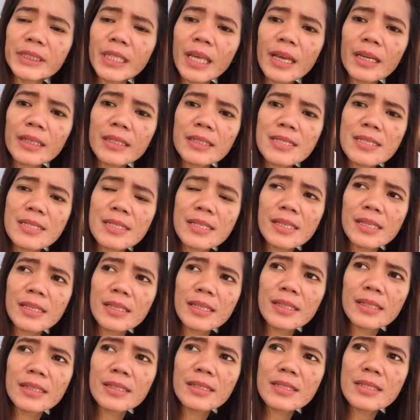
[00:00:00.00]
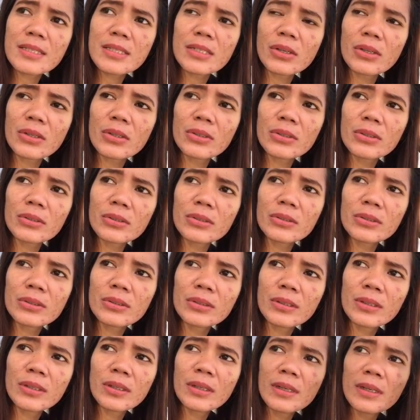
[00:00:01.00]
taxi. So
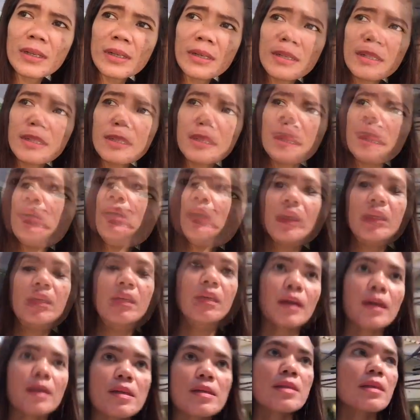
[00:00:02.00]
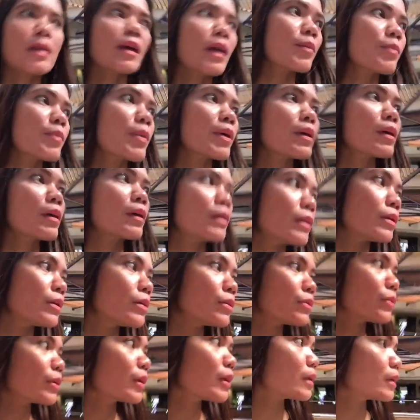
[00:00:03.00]
okay guys, I'm here
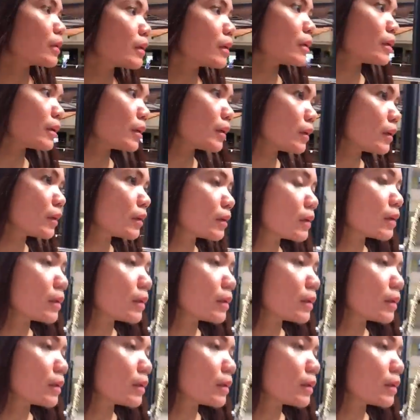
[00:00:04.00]
already.